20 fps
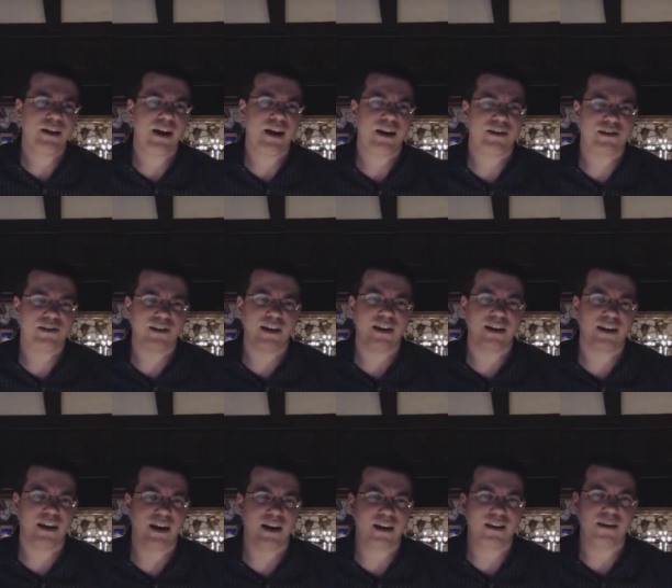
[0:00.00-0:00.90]
then got a
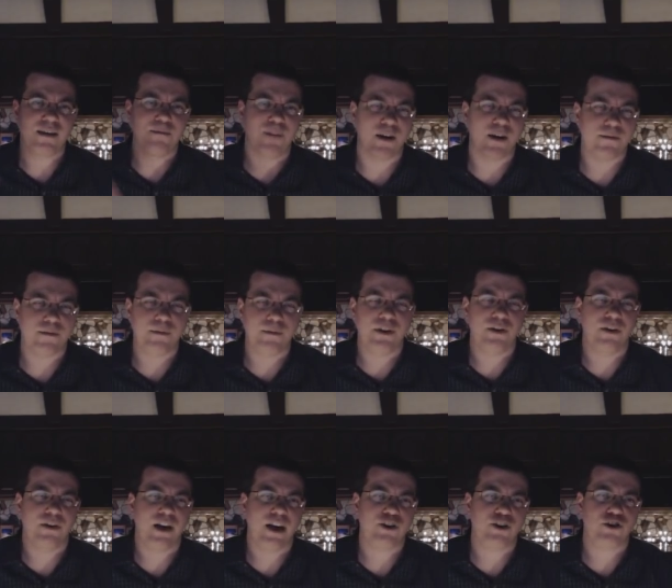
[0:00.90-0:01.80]
slight kick in the butt from
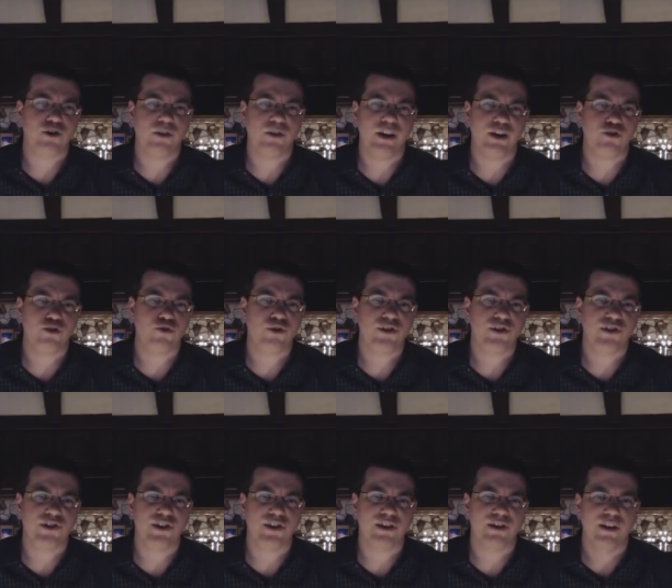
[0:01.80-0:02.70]
international
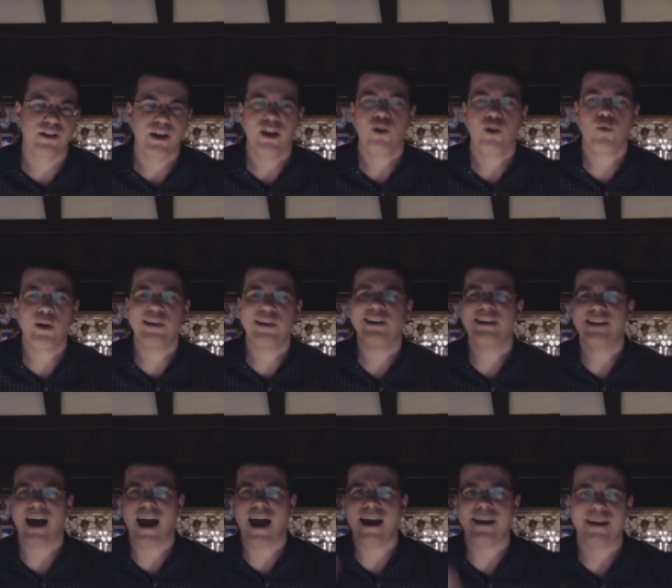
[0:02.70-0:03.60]
interest, and quickly
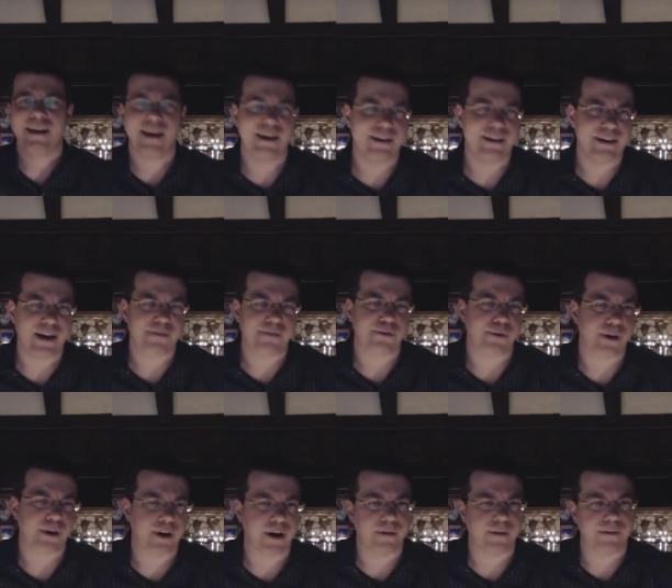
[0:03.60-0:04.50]
died again and never
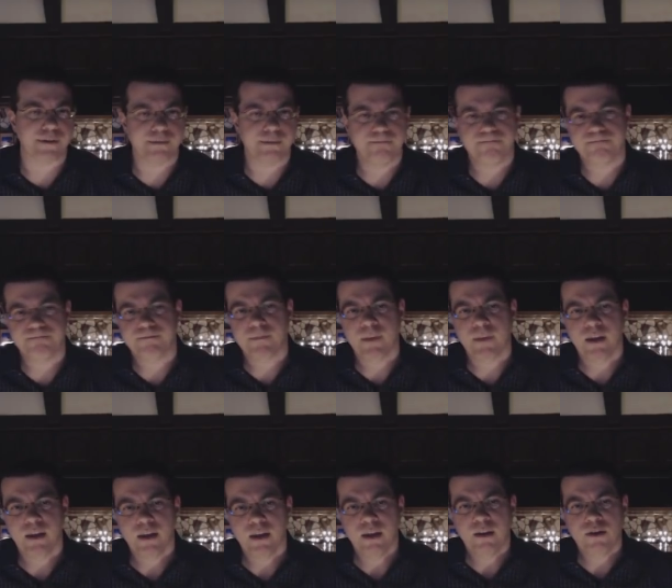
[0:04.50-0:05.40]
recovered.
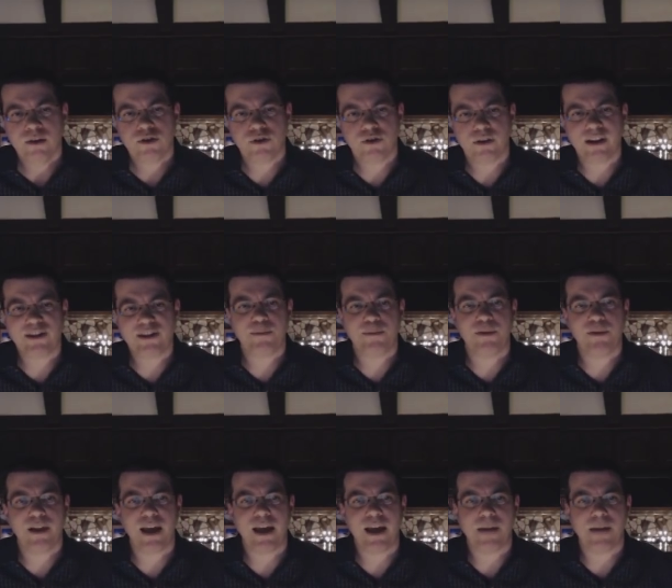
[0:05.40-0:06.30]
So let's
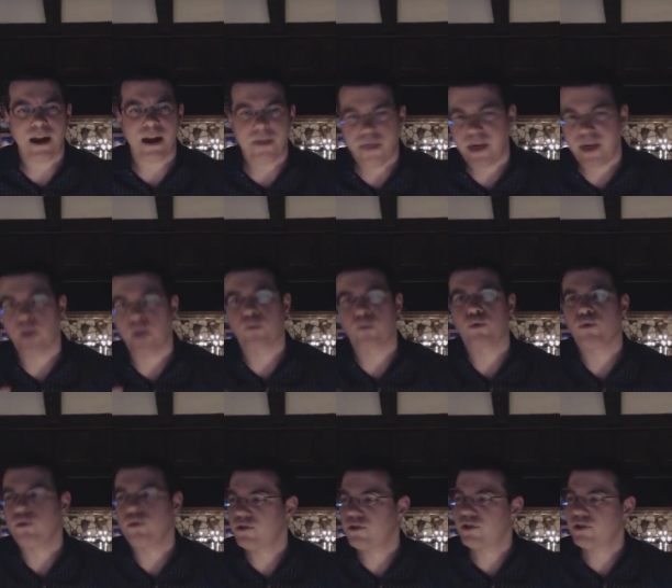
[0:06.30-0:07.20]
play by their
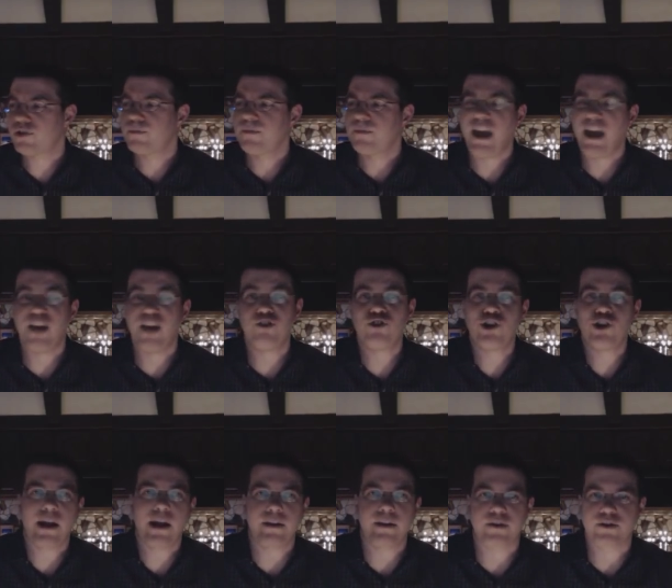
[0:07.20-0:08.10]
rules and
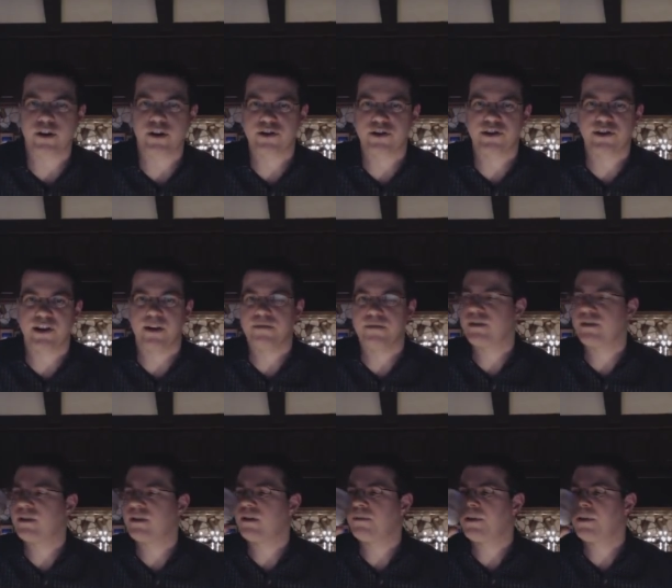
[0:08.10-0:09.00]
challenge
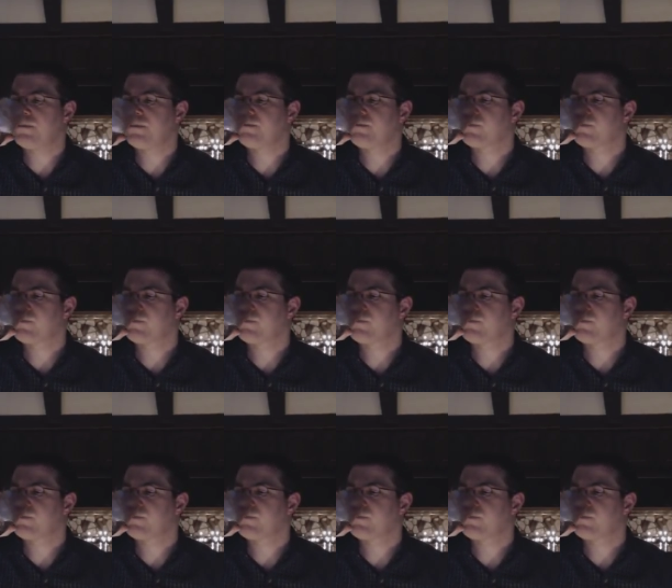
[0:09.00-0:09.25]
ourselves a little